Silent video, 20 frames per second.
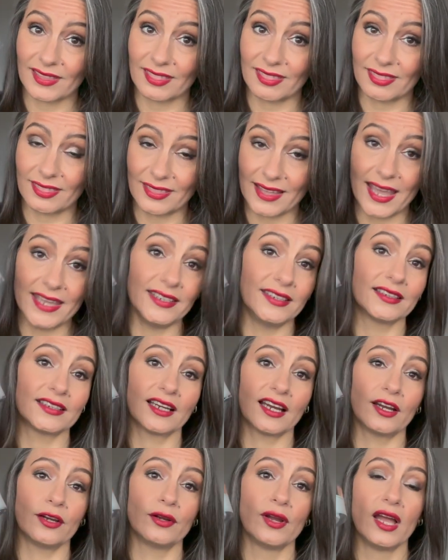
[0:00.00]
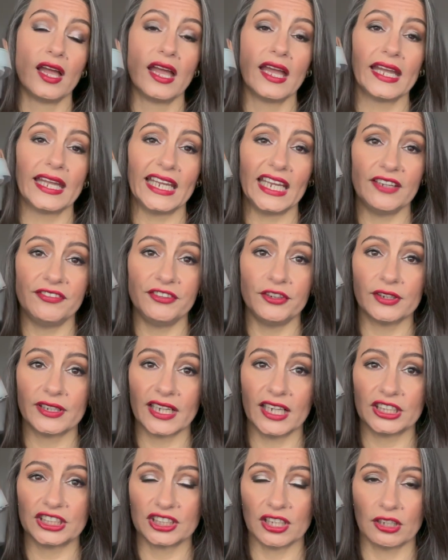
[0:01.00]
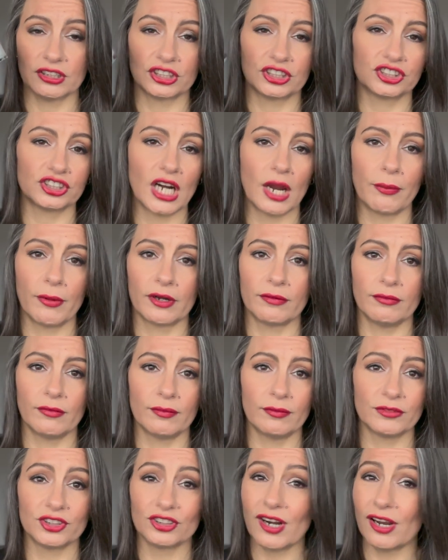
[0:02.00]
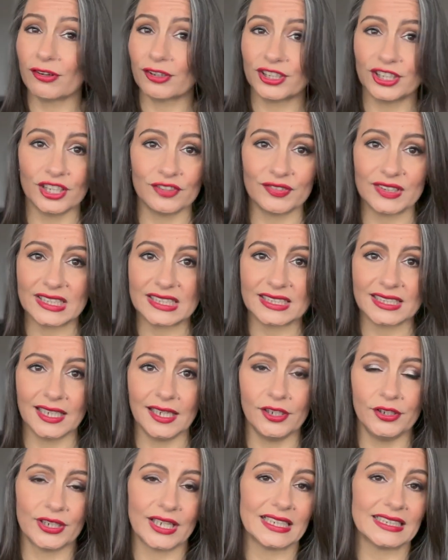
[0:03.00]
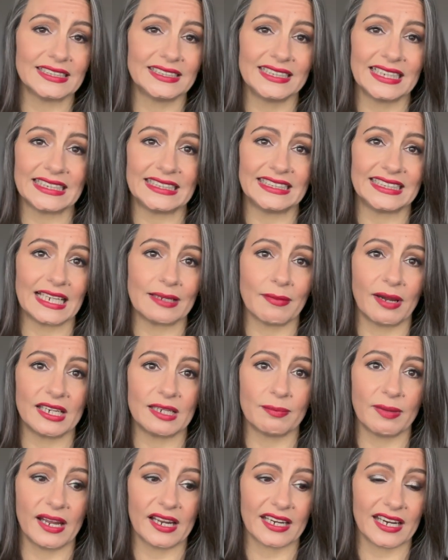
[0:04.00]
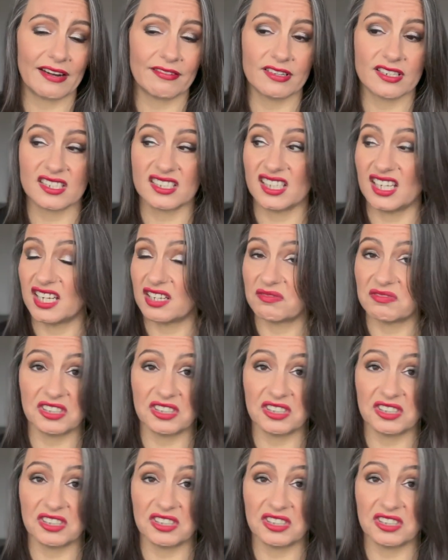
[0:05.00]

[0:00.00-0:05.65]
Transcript: There you go. If you get a chance to try it on QVC, you get a 60-day money back guarantee.